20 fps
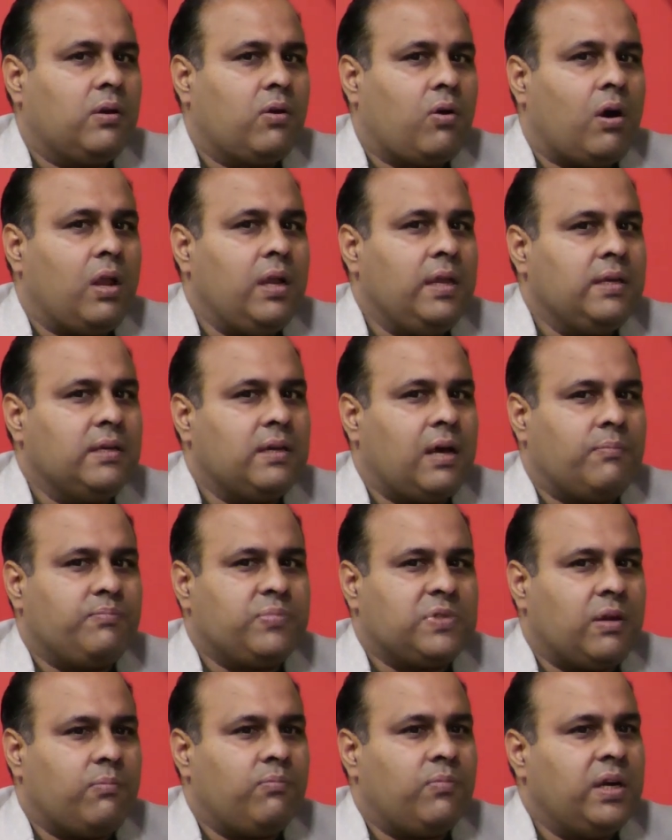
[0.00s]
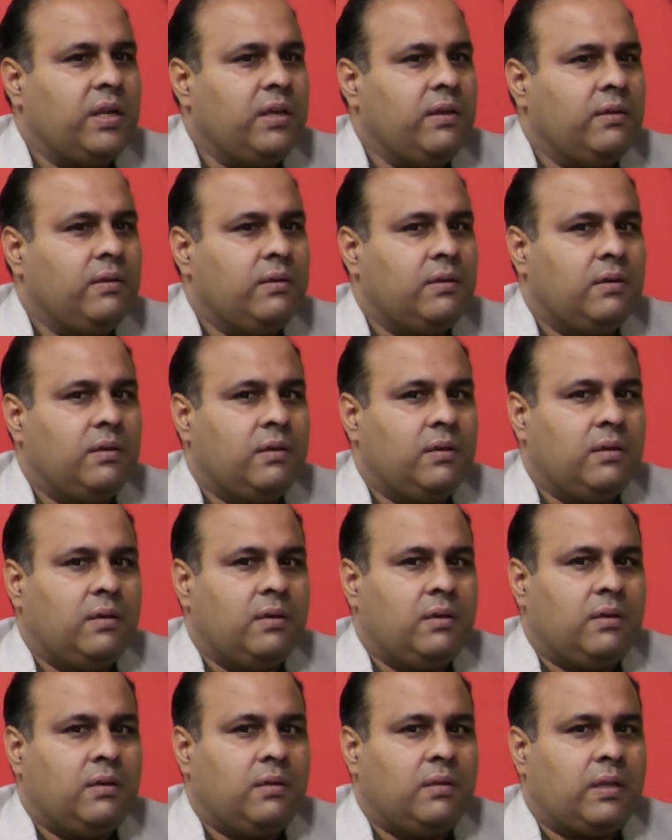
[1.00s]
calling up somebody
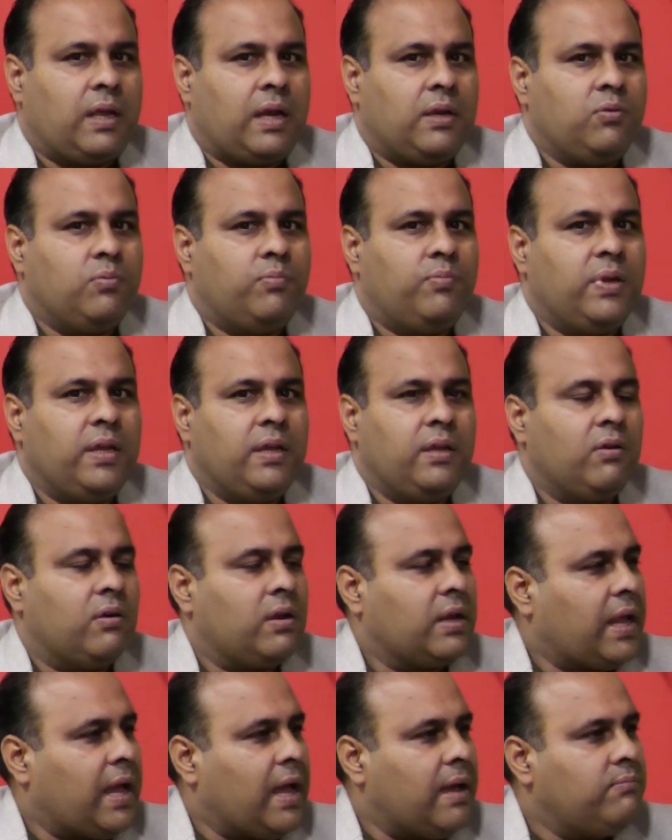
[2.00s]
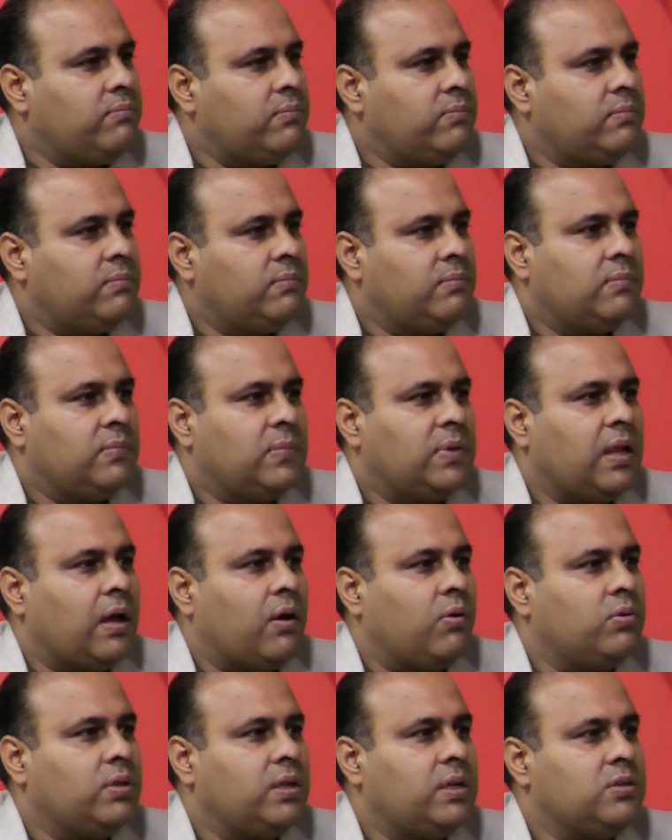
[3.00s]
that you bring your cab.
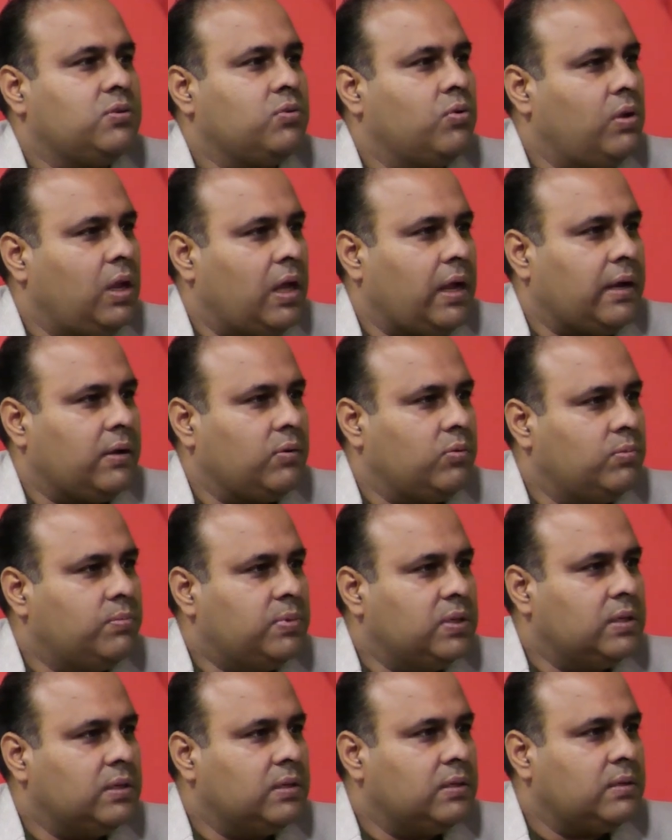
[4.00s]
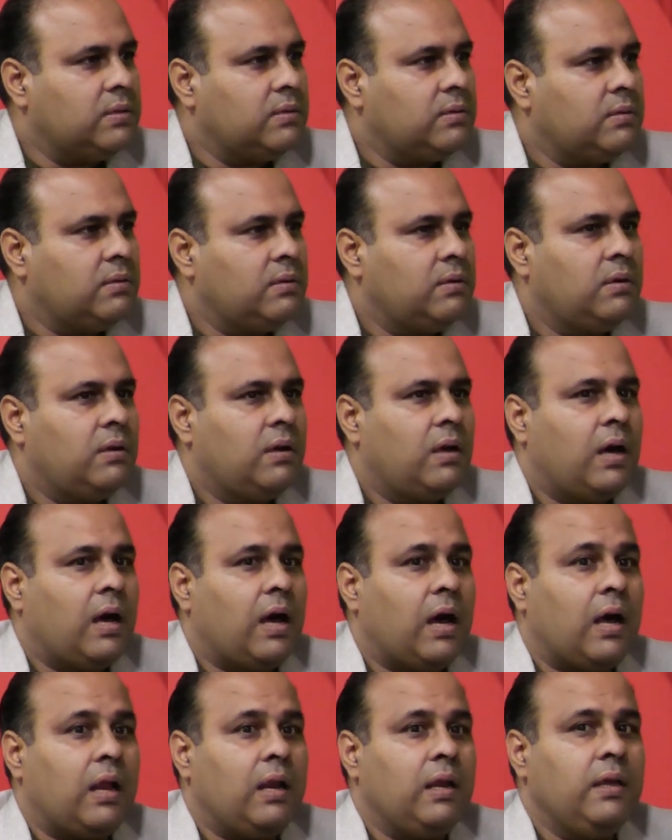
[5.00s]
Now there is Ola and Uber.
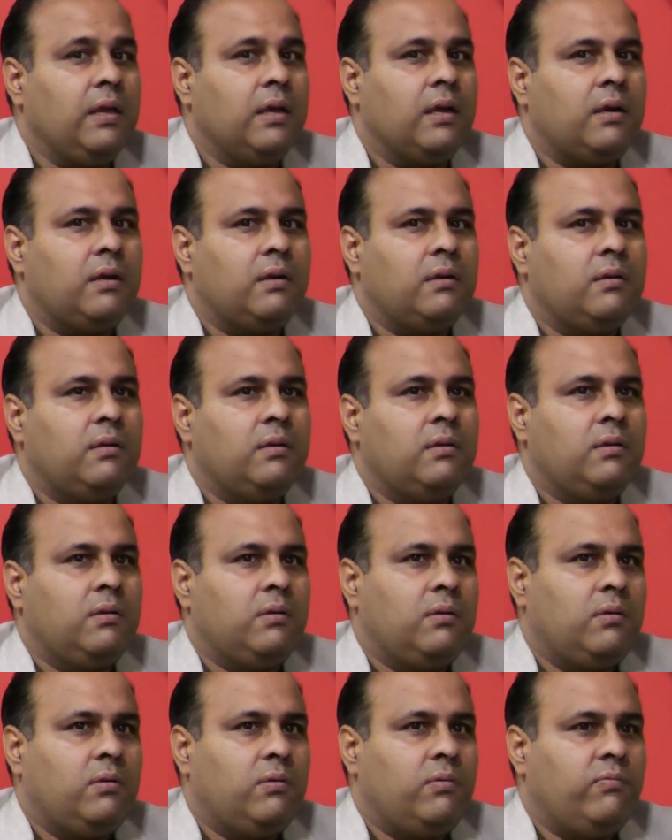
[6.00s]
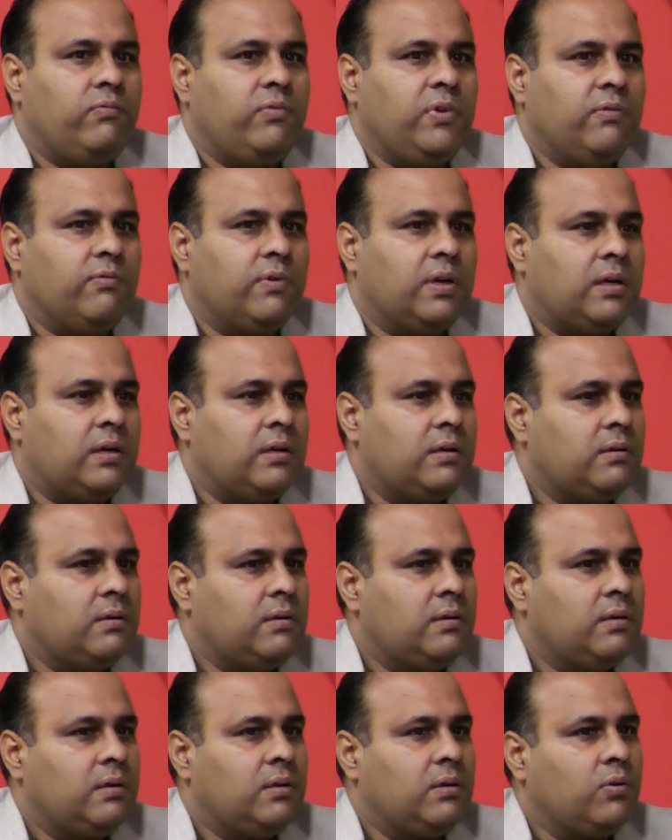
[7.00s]
Earlier we were
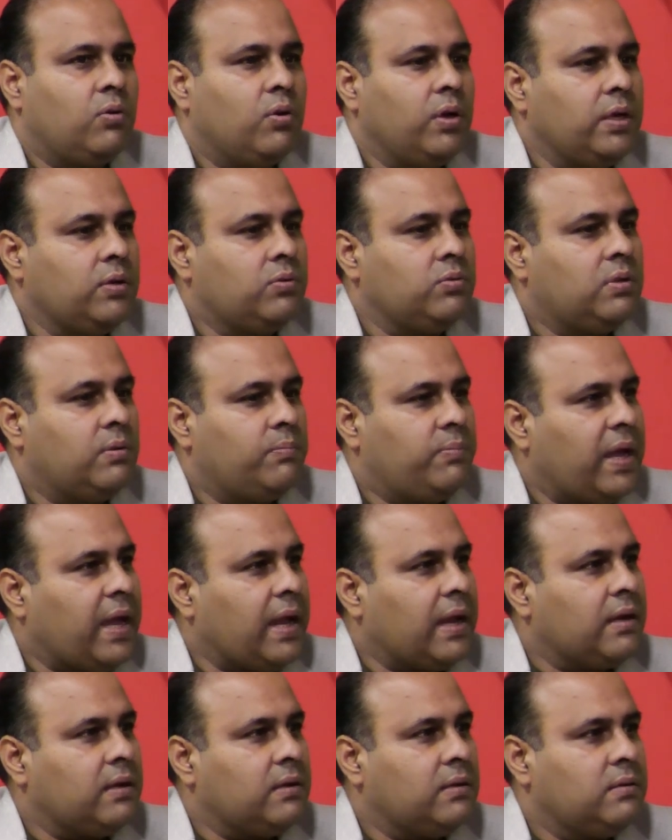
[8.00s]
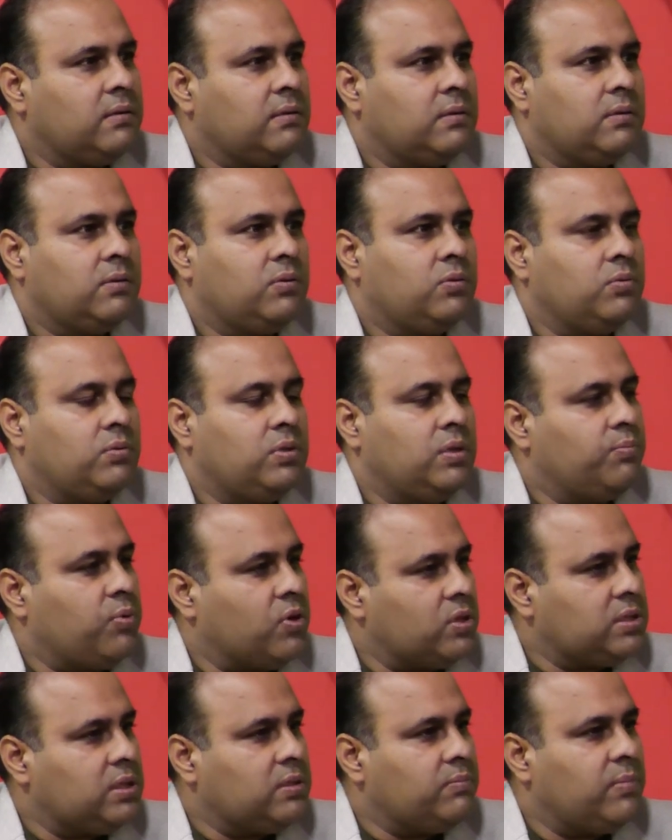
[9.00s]
going to the bank to
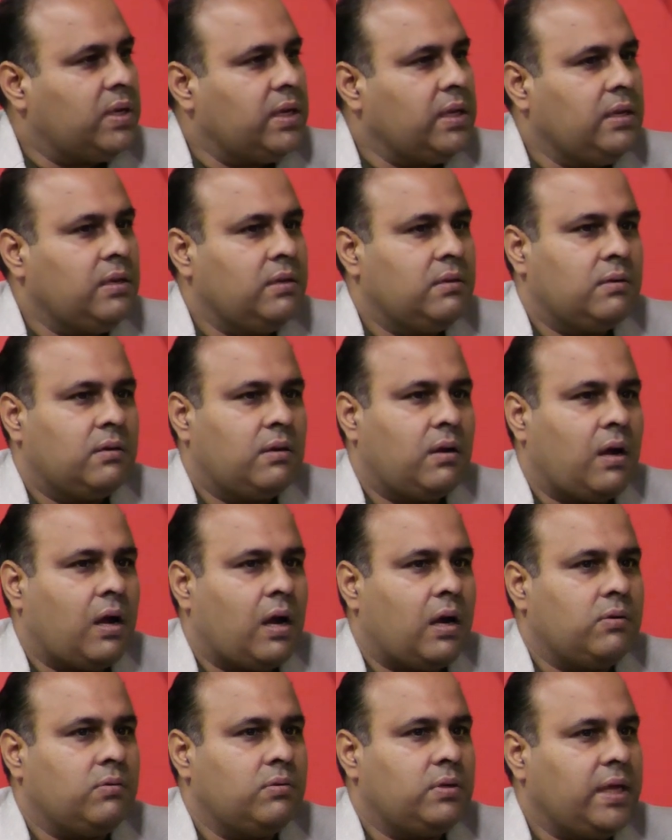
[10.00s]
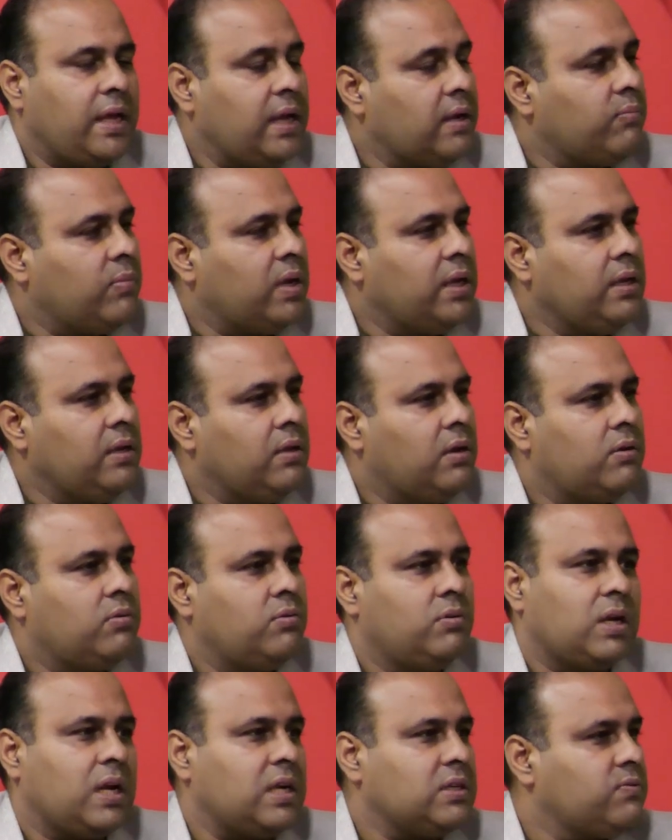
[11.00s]
deposit money, or to take money, or
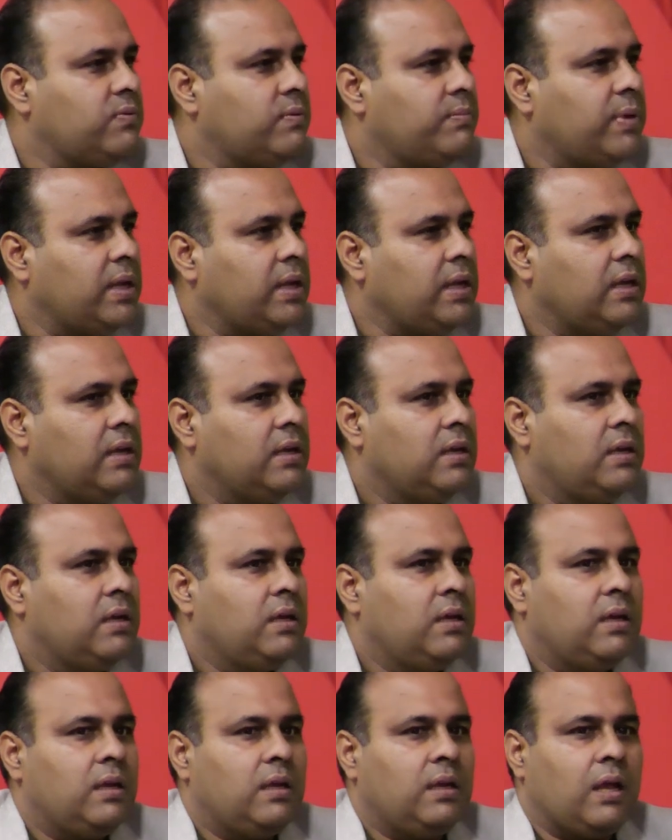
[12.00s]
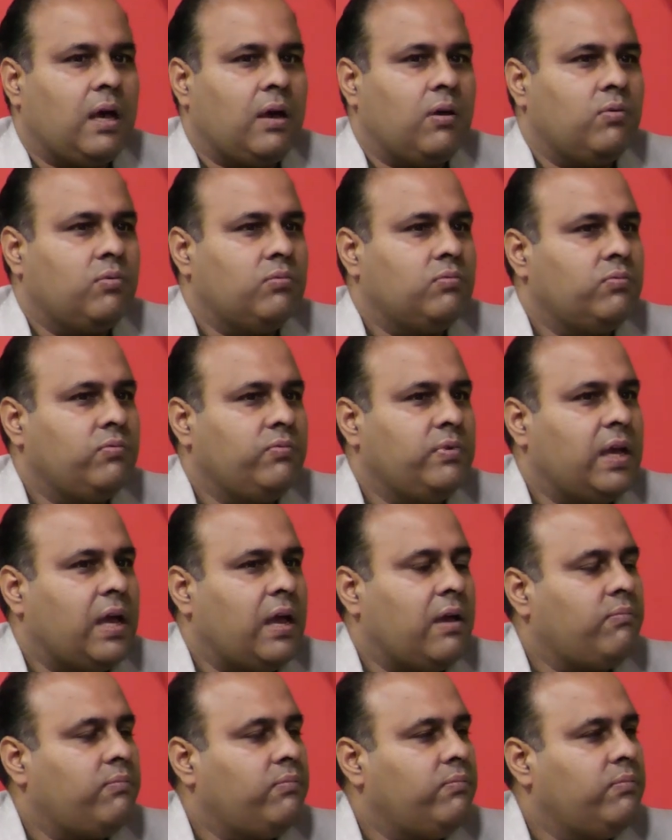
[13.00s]
to transfer money. Now we
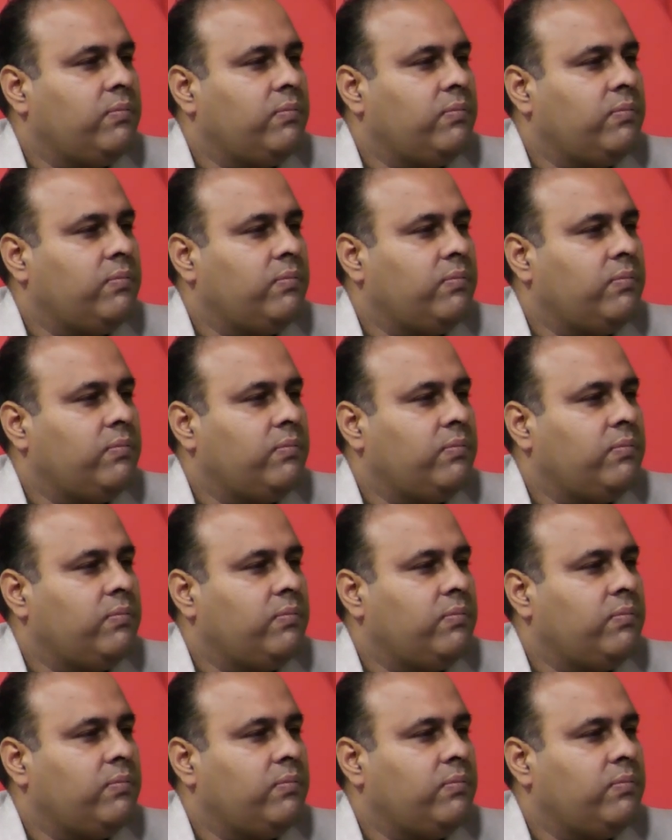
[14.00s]
have